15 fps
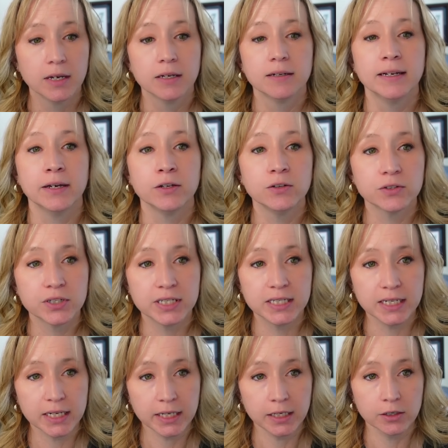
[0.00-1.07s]
Now you'll
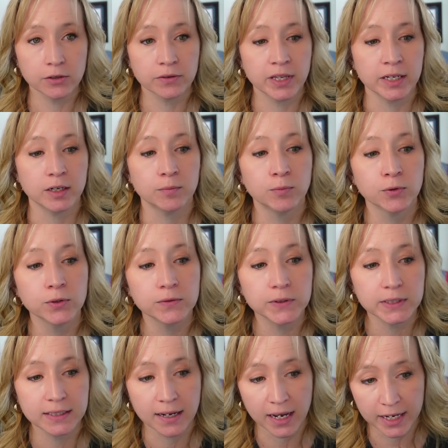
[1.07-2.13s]
see here that approval
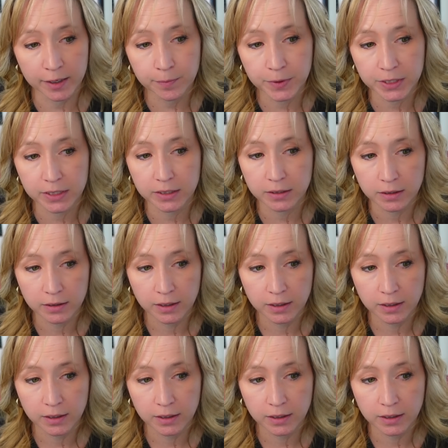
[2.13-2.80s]
types,